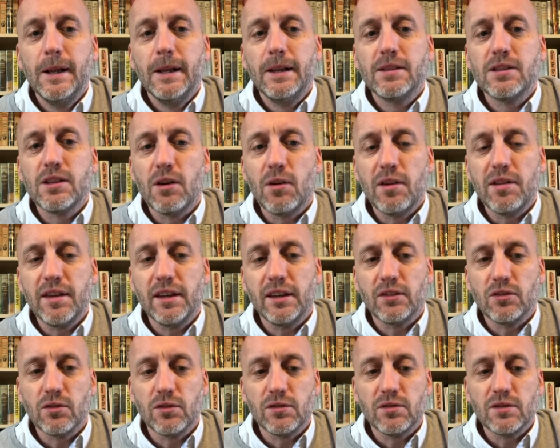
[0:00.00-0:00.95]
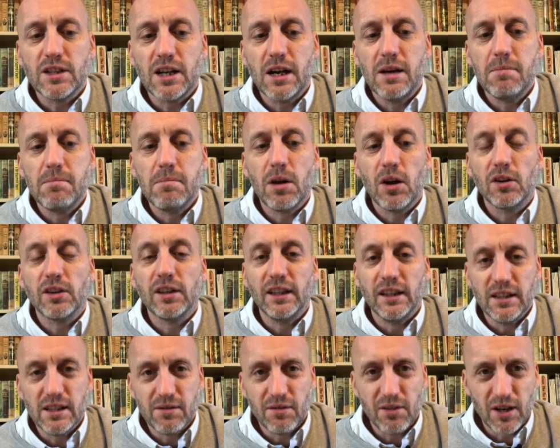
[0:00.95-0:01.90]
So I think sort of time blocking
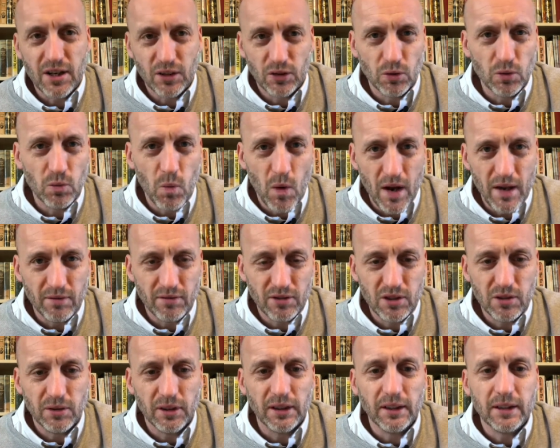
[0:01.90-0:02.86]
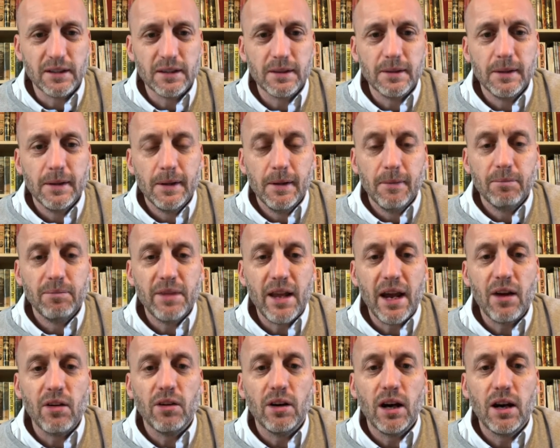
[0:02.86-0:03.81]
is a very good way of doing it.
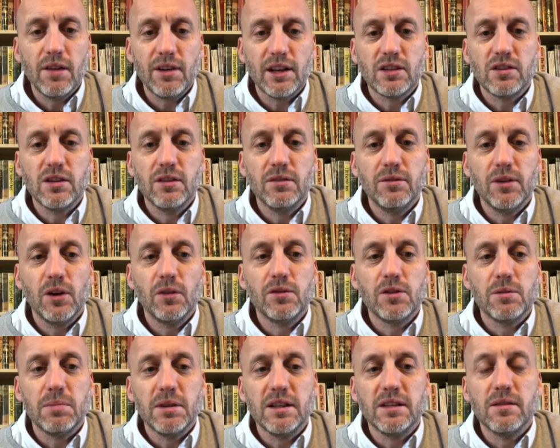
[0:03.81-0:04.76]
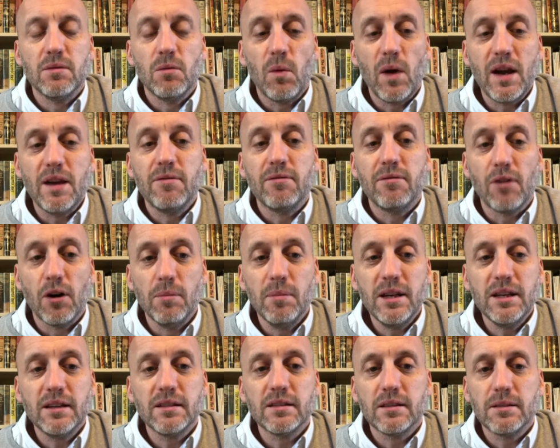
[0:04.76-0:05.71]
Now, I've actually evolved a bit away from
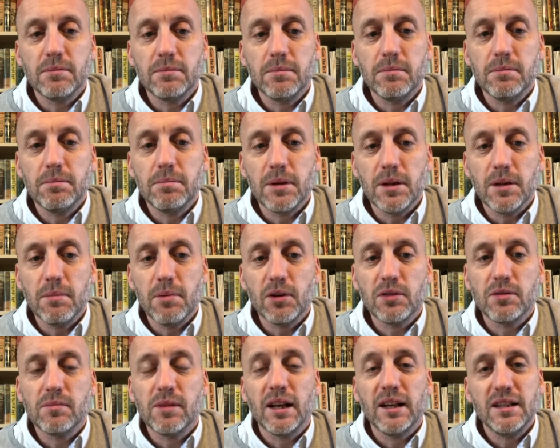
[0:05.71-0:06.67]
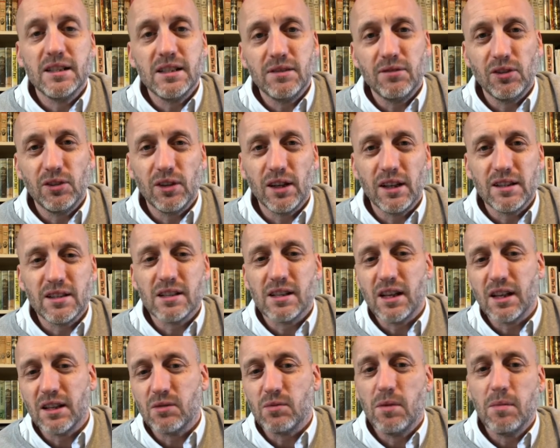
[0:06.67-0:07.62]
it, but the bottom line is if you kind of
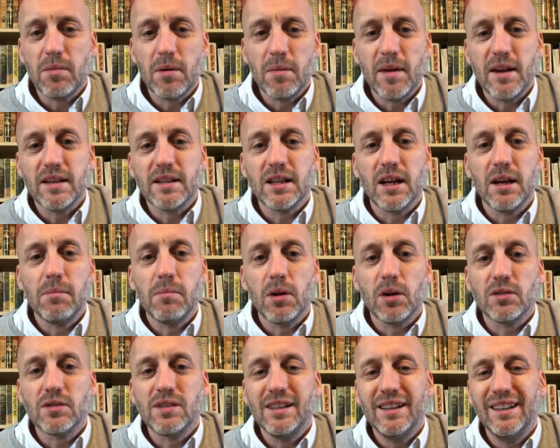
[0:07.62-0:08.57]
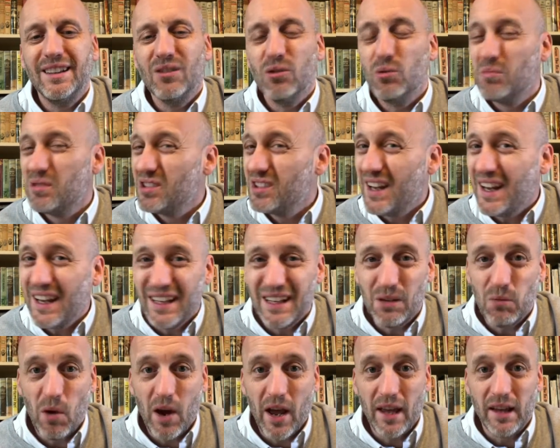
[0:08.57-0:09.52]
start to implement time blocks in almost any
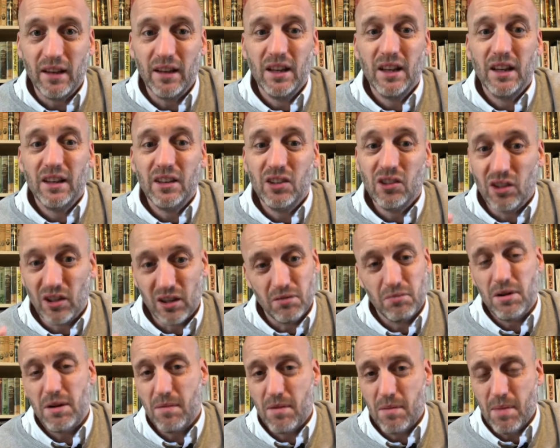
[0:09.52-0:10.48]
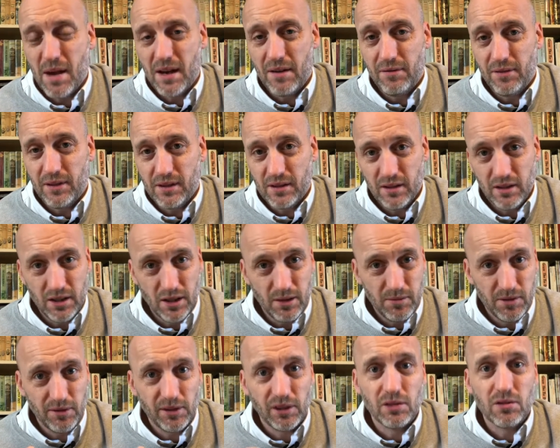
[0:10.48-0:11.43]
way, you're going to reap the benefits in
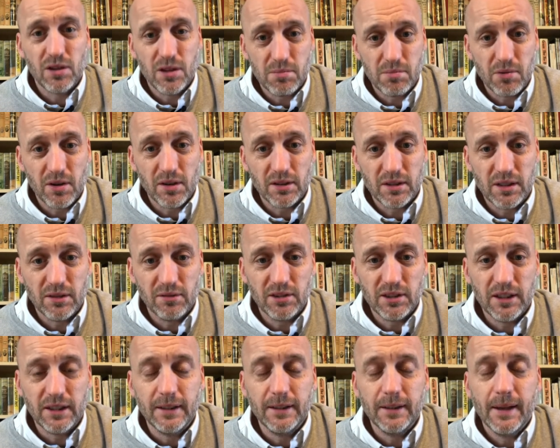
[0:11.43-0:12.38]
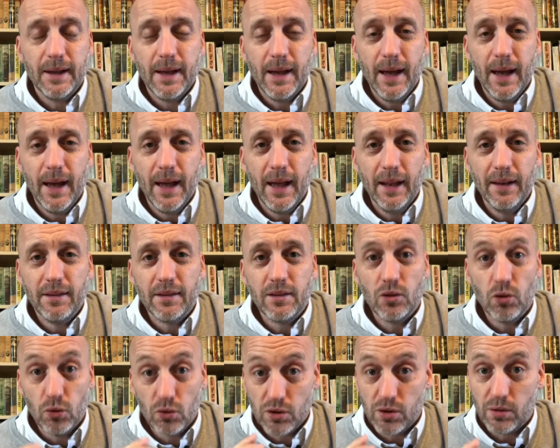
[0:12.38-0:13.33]
terms of increased productivity and
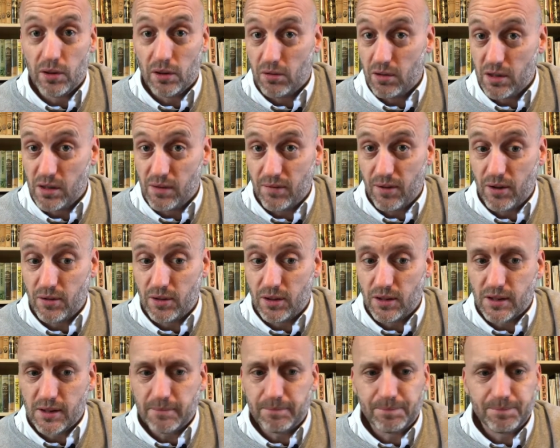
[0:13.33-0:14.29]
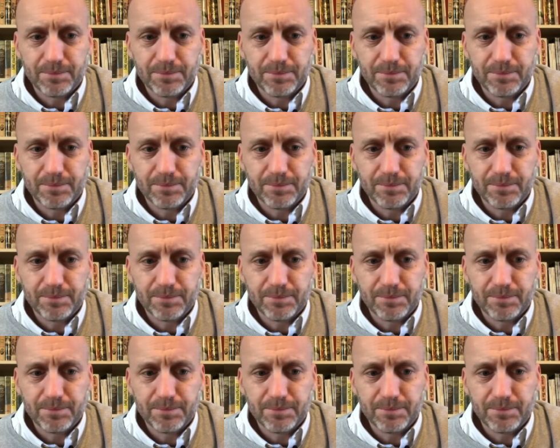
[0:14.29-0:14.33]
also increased focus